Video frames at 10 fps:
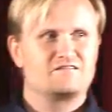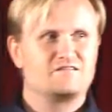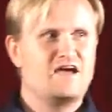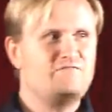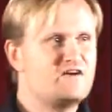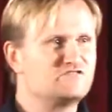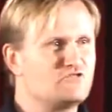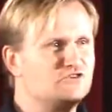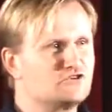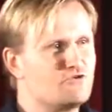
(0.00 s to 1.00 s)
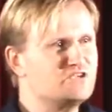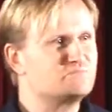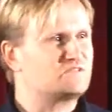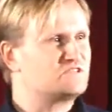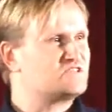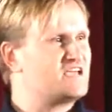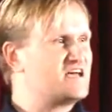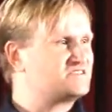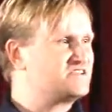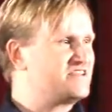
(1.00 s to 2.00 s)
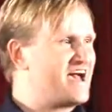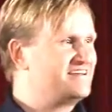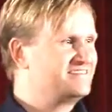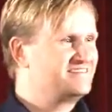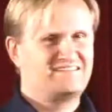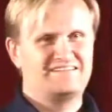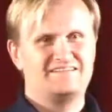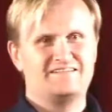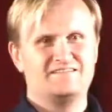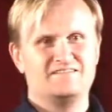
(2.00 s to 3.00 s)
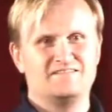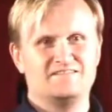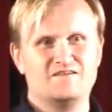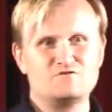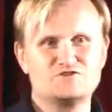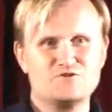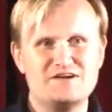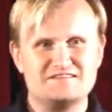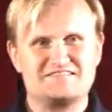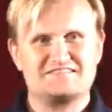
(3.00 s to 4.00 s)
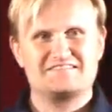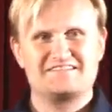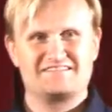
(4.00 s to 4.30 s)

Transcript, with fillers: life has no choice but to say yes to that. No choice.